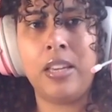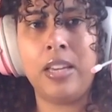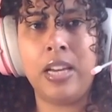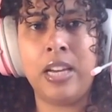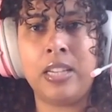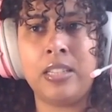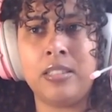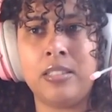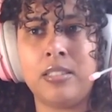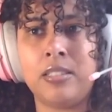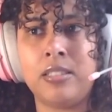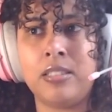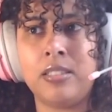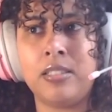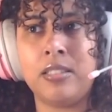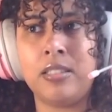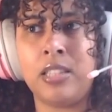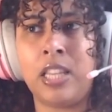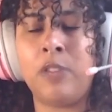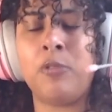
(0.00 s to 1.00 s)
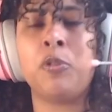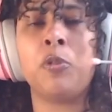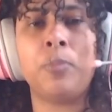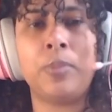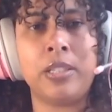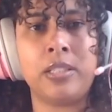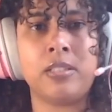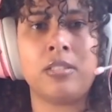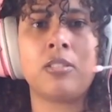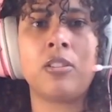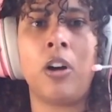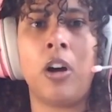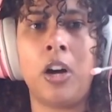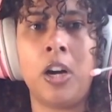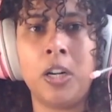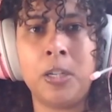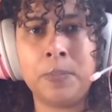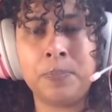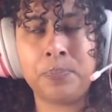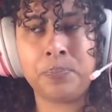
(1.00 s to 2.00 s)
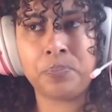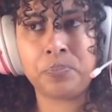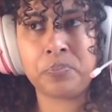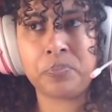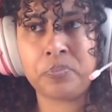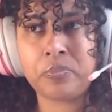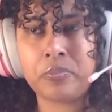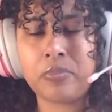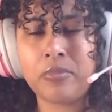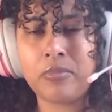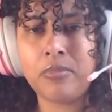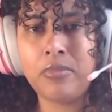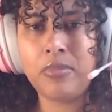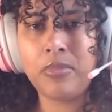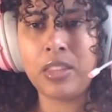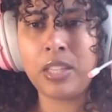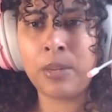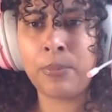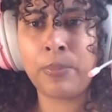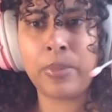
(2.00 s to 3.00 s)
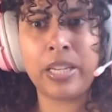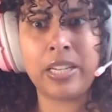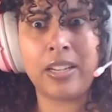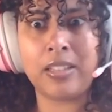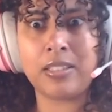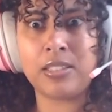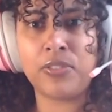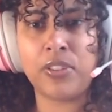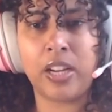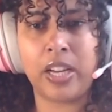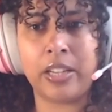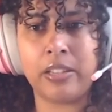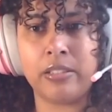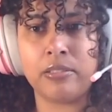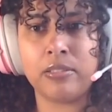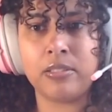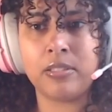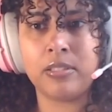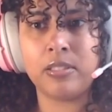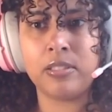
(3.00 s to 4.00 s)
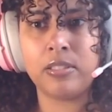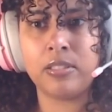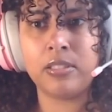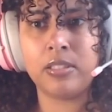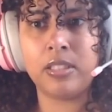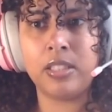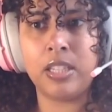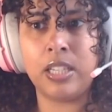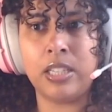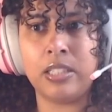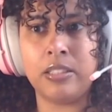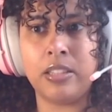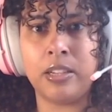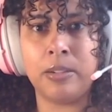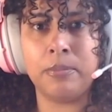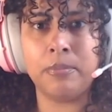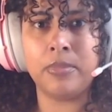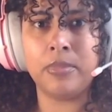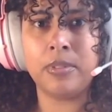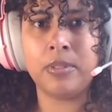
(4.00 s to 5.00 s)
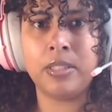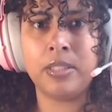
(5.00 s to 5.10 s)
And there will be a scar, but that's fine. And